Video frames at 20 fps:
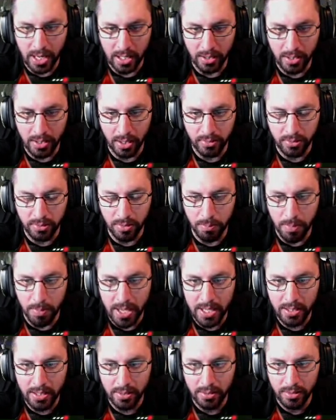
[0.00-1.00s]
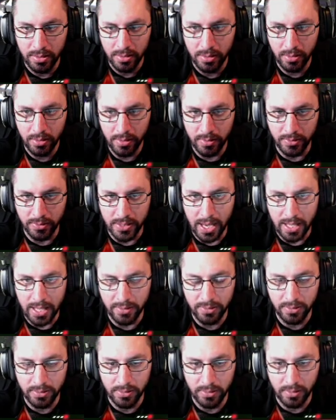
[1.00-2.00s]
of custom make. Look at this,
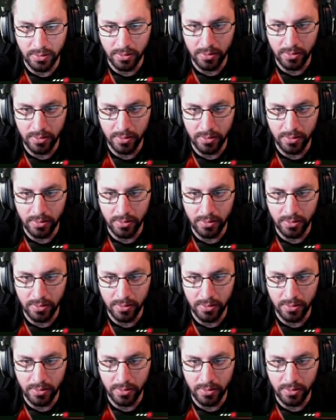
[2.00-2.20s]
guys. Look at